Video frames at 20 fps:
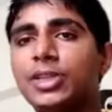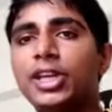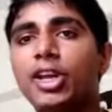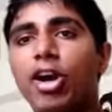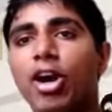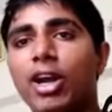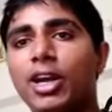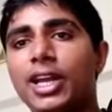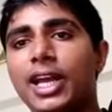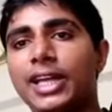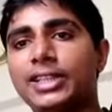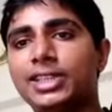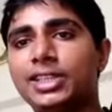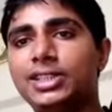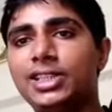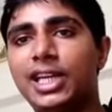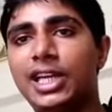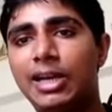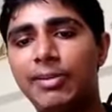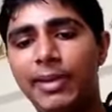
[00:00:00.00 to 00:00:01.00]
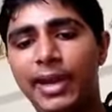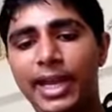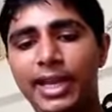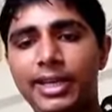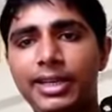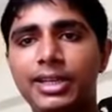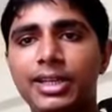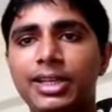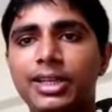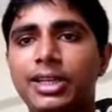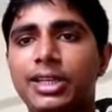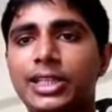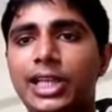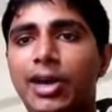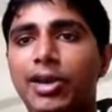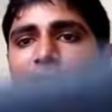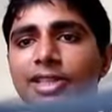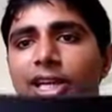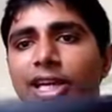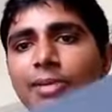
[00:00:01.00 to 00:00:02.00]
called as a Thera band. Now,
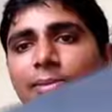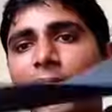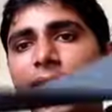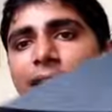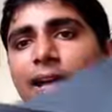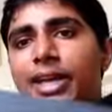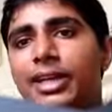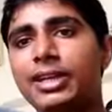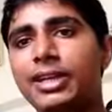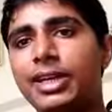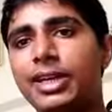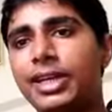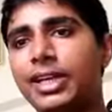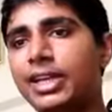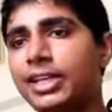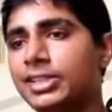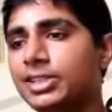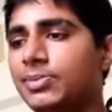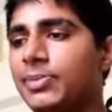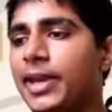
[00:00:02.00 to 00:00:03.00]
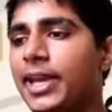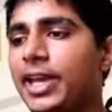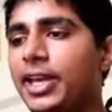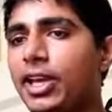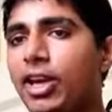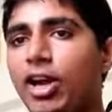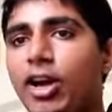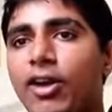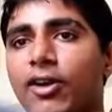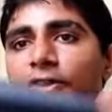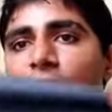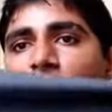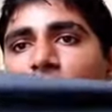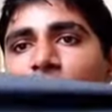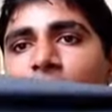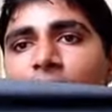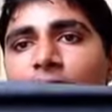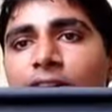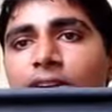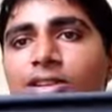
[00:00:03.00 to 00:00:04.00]
a Thera band is made of
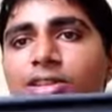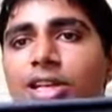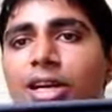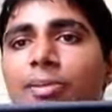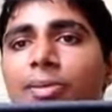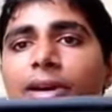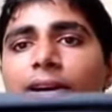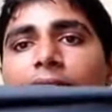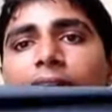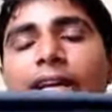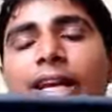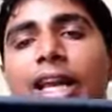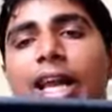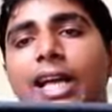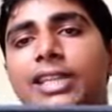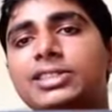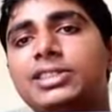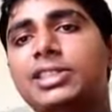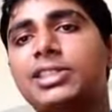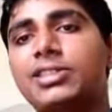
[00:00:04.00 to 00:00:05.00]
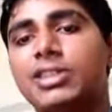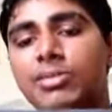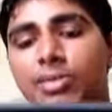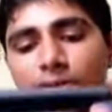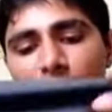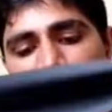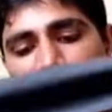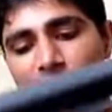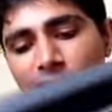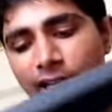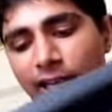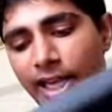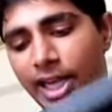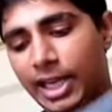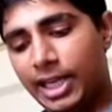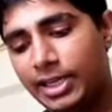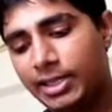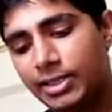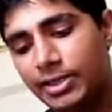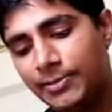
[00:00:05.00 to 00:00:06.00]
rubber, elastic rubber,
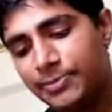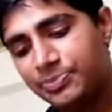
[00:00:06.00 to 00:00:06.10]
and